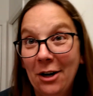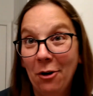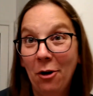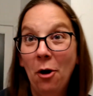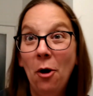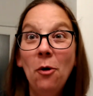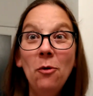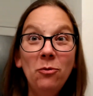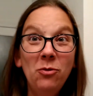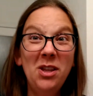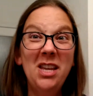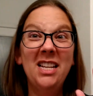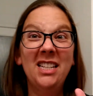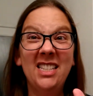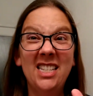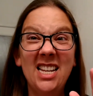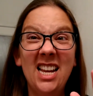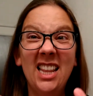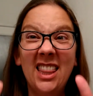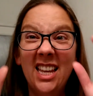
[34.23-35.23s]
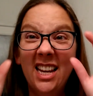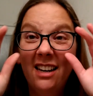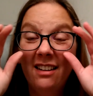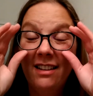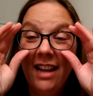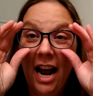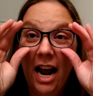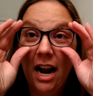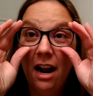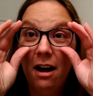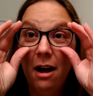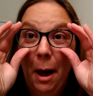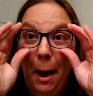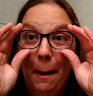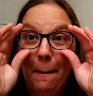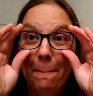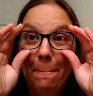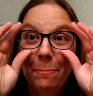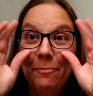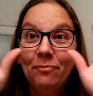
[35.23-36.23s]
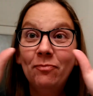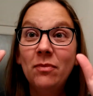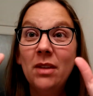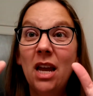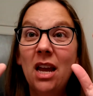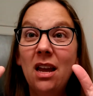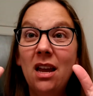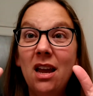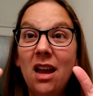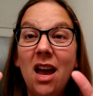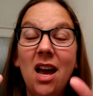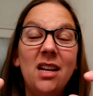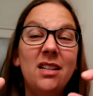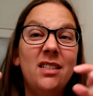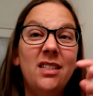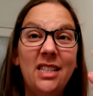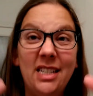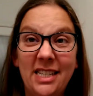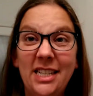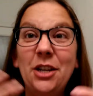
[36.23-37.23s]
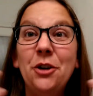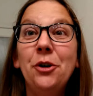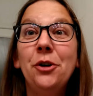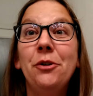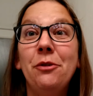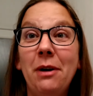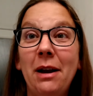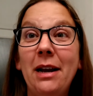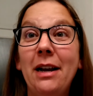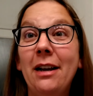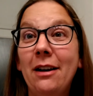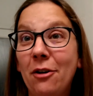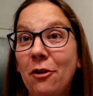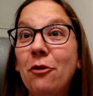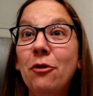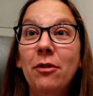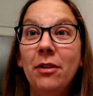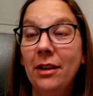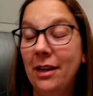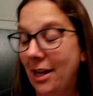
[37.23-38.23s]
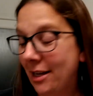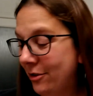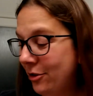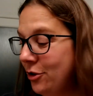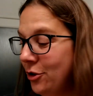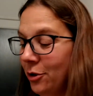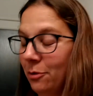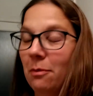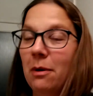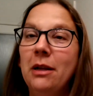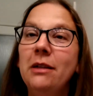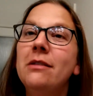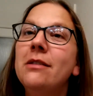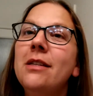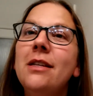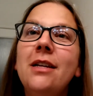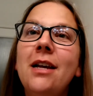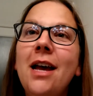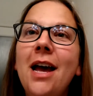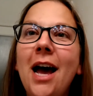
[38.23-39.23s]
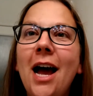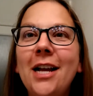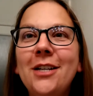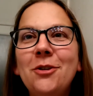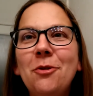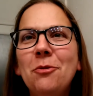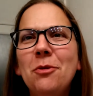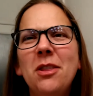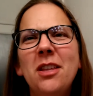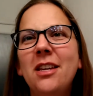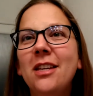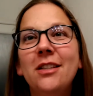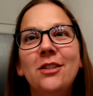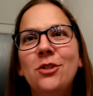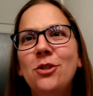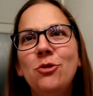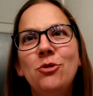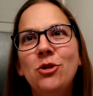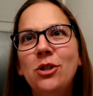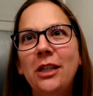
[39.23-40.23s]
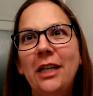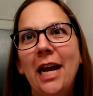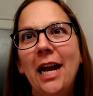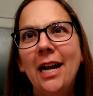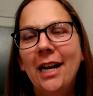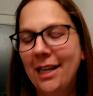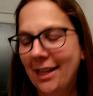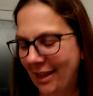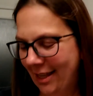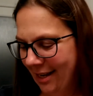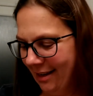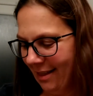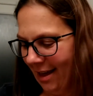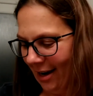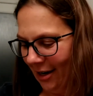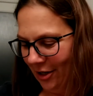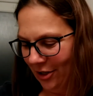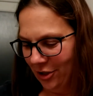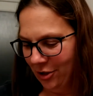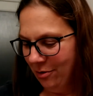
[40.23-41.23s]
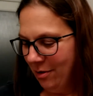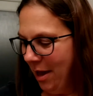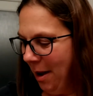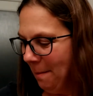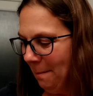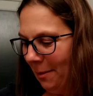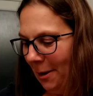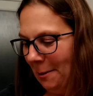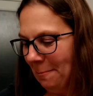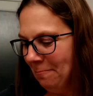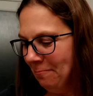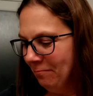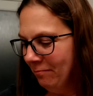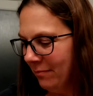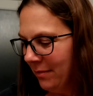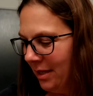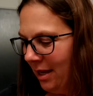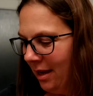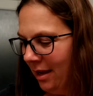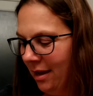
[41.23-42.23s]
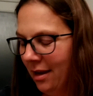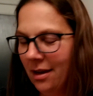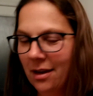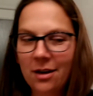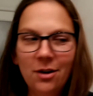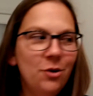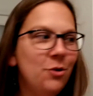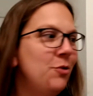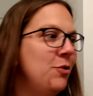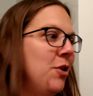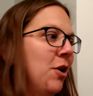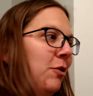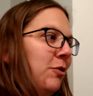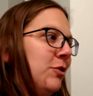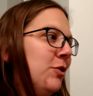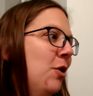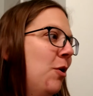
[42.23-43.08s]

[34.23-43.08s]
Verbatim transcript: Hopefully it's nothing that um, has deteriorated over the last two months. I don't think it's usually anything that could do that, but who knows?